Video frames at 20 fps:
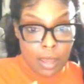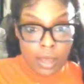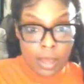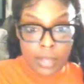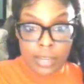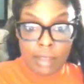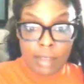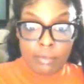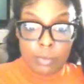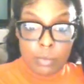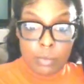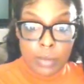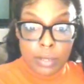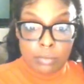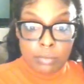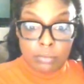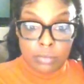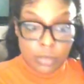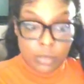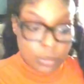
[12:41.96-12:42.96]
Another
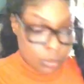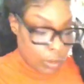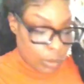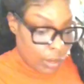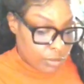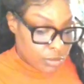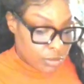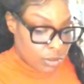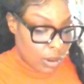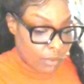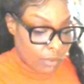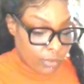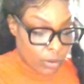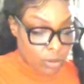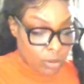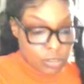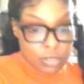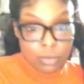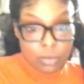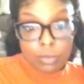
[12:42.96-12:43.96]
one, 1212
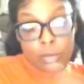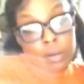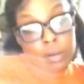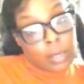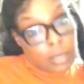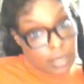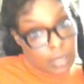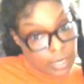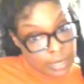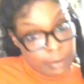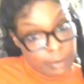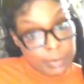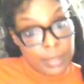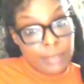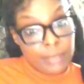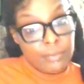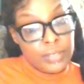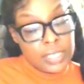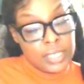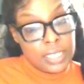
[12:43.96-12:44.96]
also can
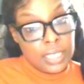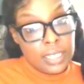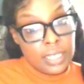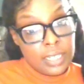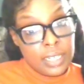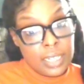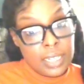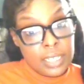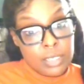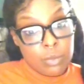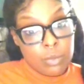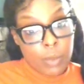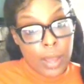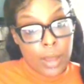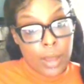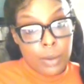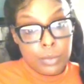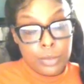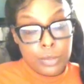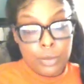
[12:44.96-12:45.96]
mean fertility as
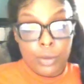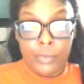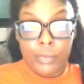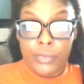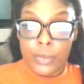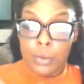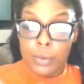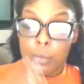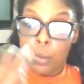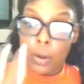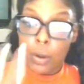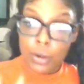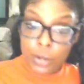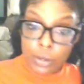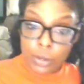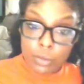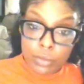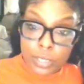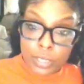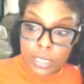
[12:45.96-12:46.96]
well. So if you're
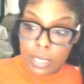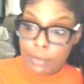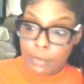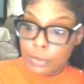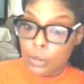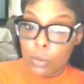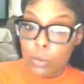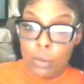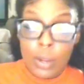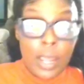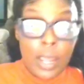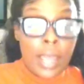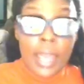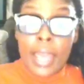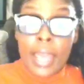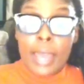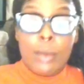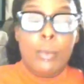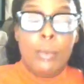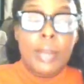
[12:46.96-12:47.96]
working on something,
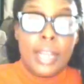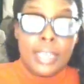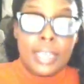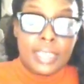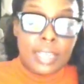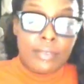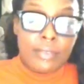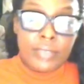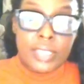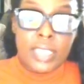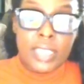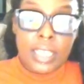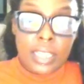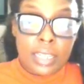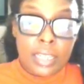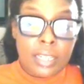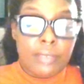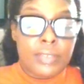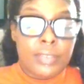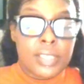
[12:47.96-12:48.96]
and when I say
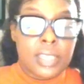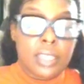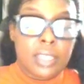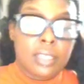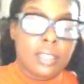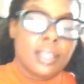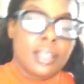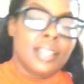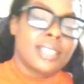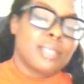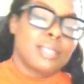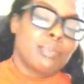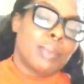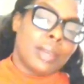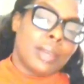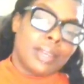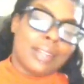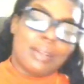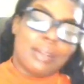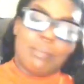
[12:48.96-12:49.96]
fertility is
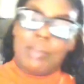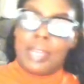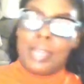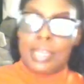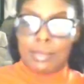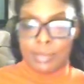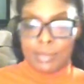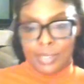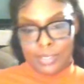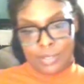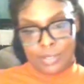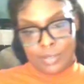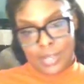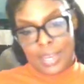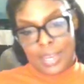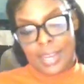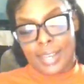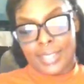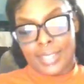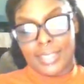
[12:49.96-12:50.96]
bigger than babies, you
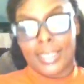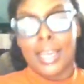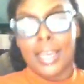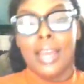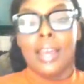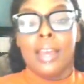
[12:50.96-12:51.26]
guys.